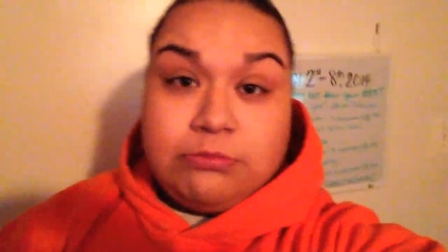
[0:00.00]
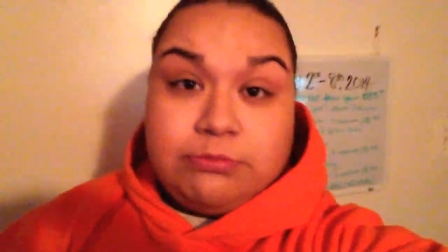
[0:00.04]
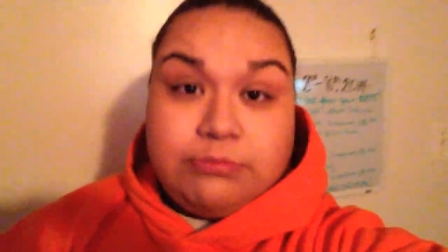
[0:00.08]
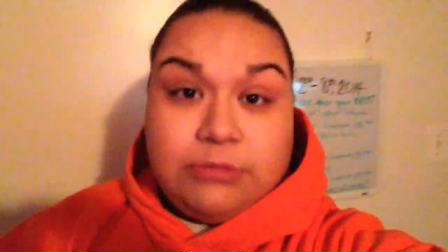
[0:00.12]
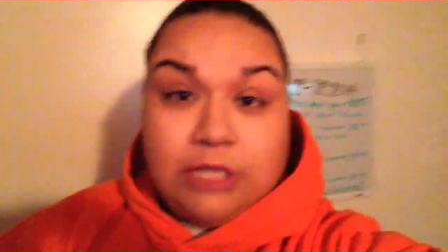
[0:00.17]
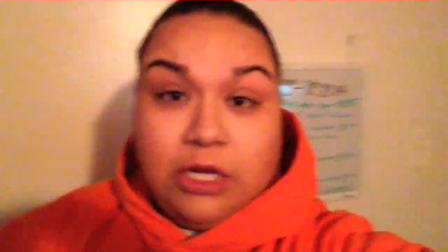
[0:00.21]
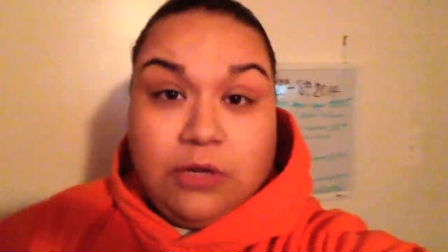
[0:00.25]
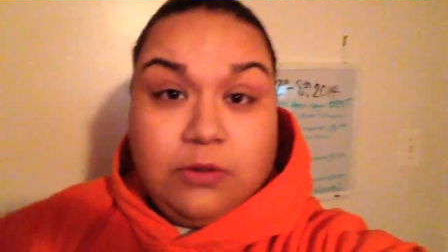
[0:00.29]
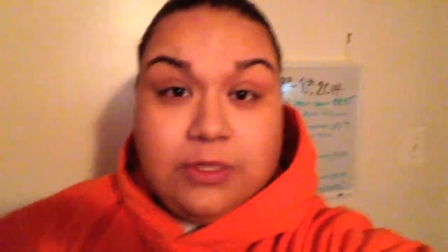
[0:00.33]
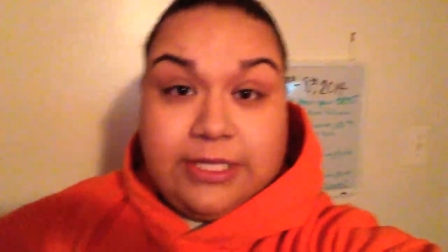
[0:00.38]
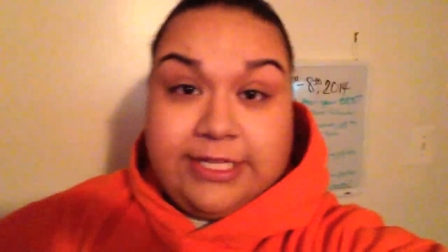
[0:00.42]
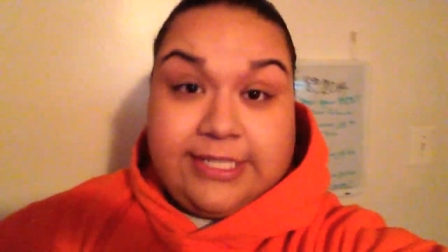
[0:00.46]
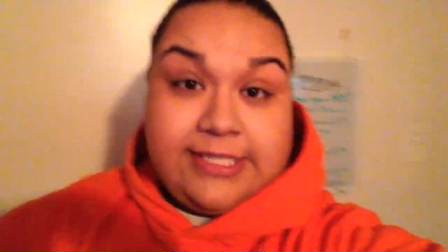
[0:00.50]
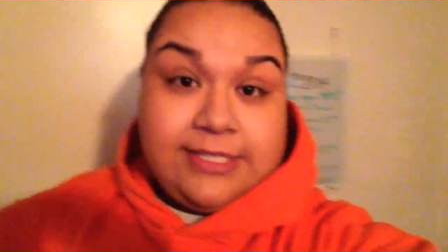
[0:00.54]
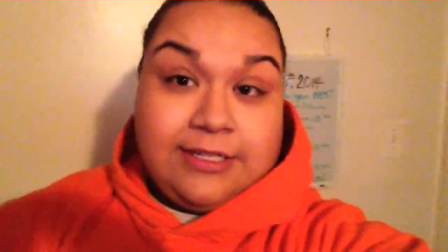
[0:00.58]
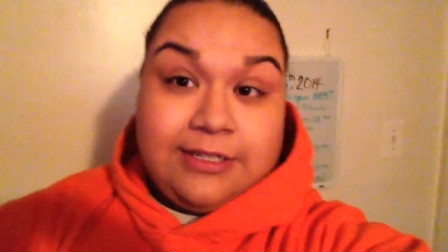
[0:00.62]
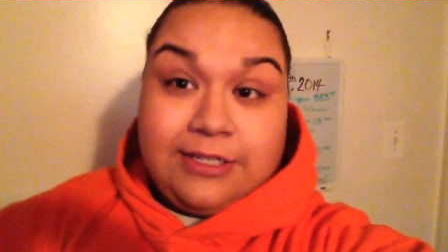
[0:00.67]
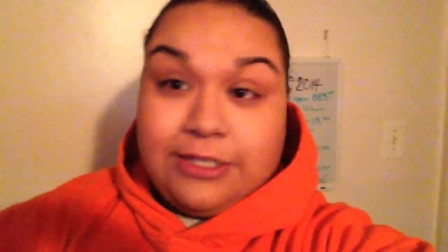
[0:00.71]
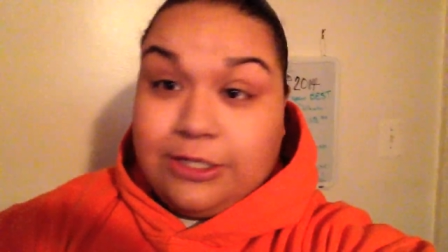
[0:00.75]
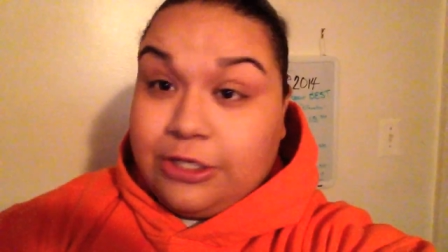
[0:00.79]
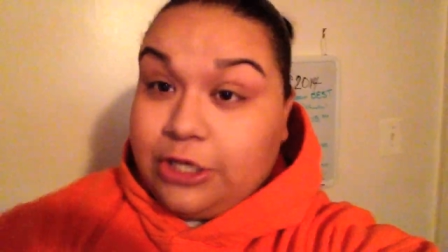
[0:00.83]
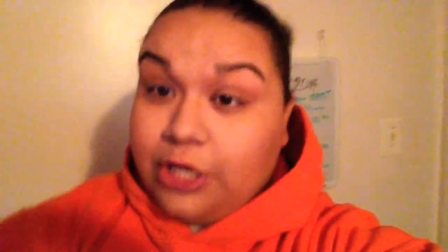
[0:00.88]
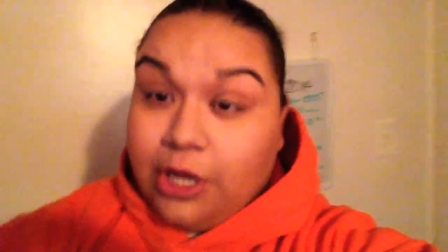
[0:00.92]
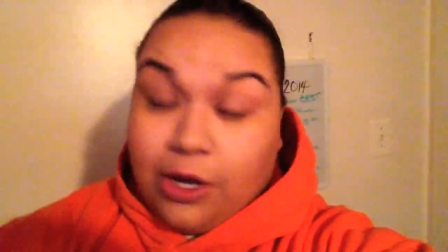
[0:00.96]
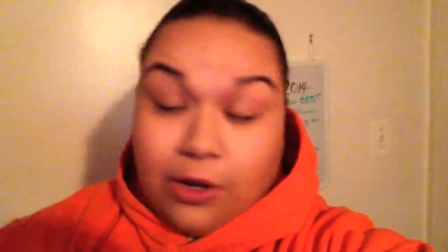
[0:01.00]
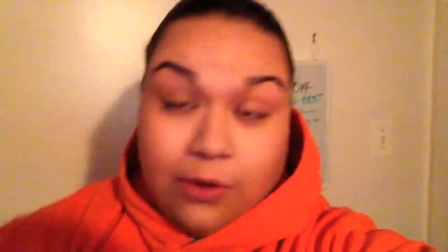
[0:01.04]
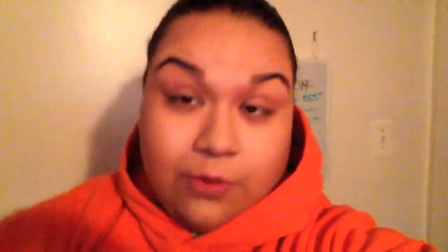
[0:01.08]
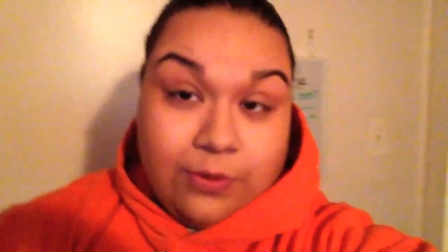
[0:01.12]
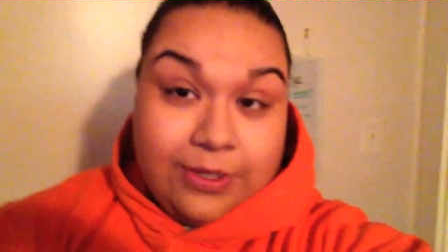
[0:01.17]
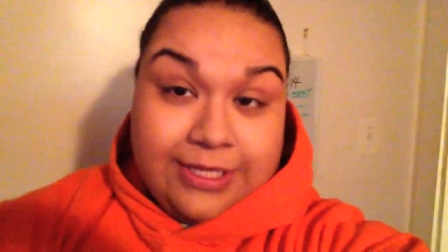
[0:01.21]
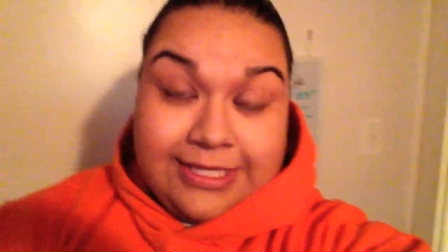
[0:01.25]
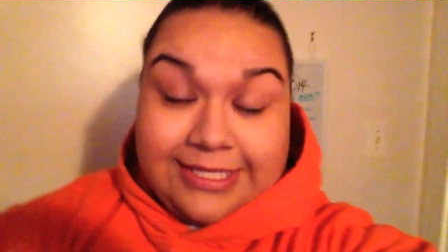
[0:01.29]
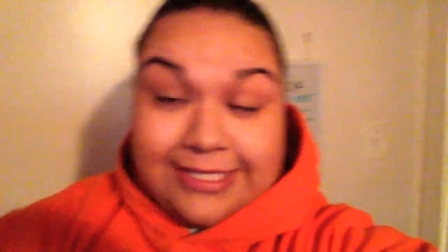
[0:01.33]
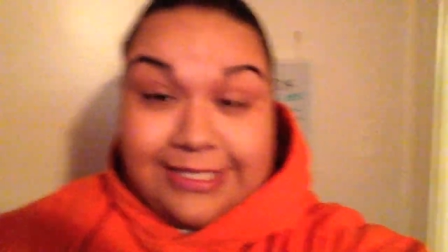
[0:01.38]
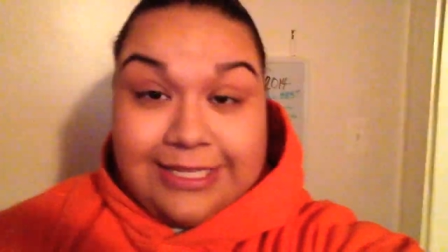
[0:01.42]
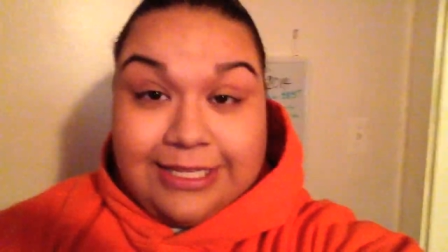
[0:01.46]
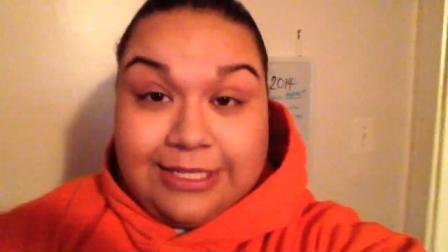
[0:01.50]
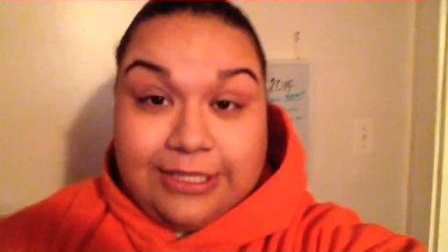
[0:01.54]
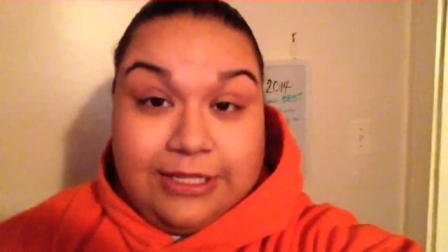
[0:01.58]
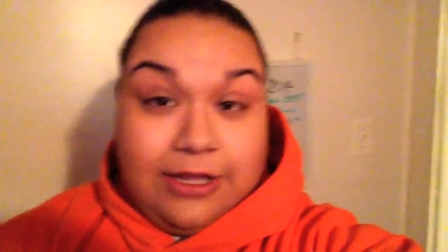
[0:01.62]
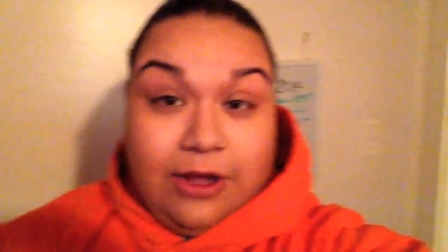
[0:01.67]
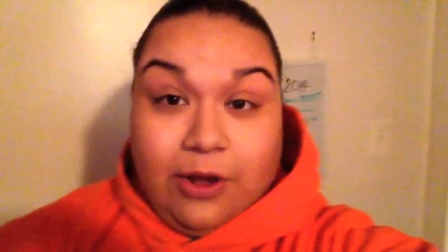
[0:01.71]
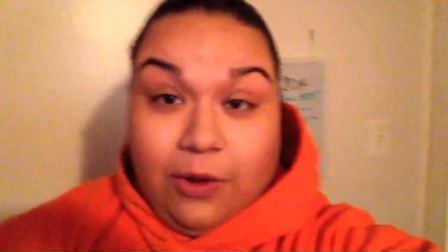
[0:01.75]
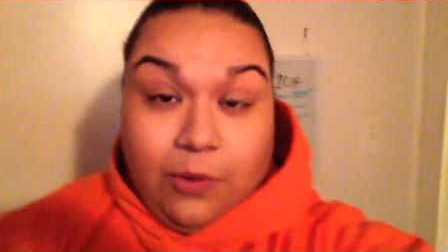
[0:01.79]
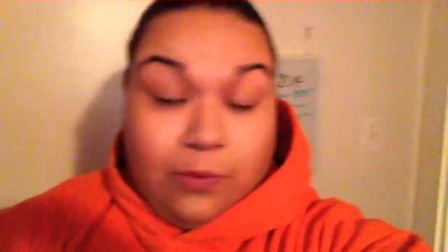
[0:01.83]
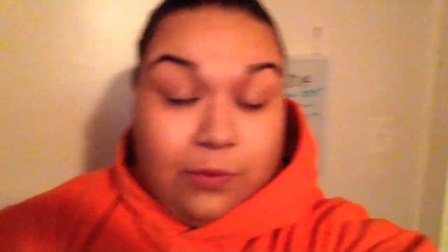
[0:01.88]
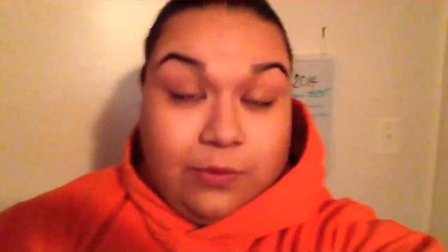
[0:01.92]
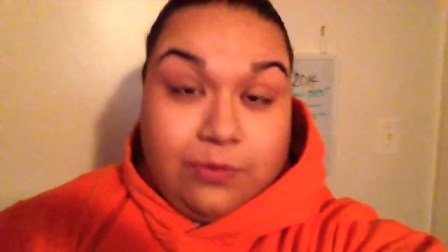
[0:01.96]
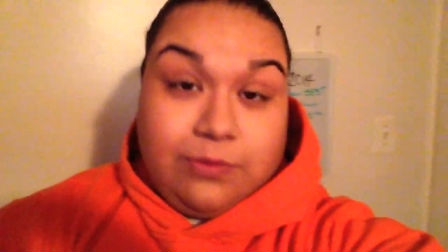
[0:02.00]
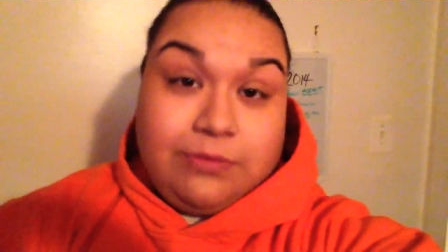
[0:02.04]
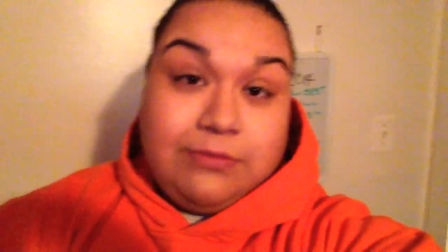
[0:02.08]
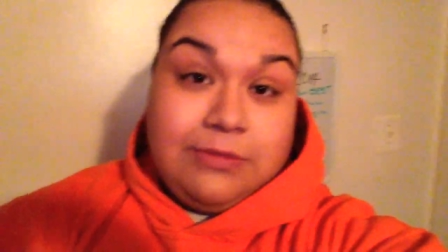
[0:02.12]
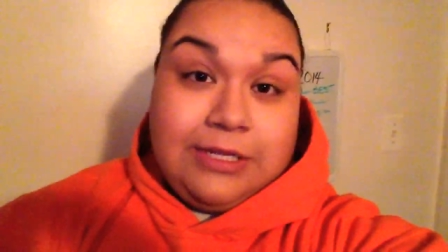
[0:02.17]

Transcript: Lisa, no, it's no.